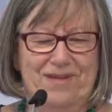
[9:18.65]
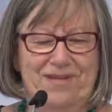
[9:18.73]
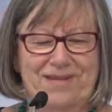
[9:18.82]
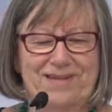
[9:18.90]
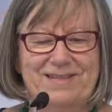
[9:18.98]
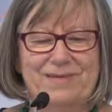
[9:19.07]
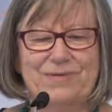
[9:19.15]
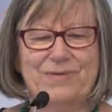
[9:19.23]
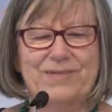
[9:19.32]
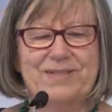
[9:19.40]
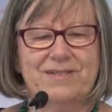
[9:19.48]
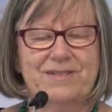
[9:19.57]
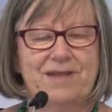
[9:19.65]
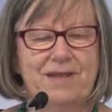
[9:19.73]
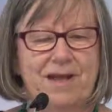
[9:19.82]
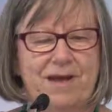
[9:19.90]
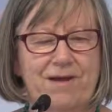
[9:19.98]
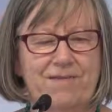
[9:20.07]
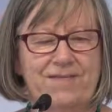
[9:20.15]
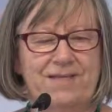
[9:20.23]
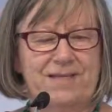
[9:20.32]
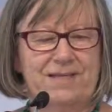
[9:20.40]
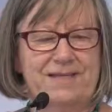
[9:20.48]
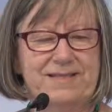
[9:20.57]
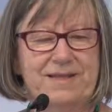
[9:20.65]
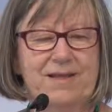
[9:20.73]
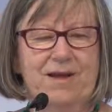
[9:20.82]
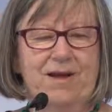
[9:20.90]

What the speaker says: things, and of course over the years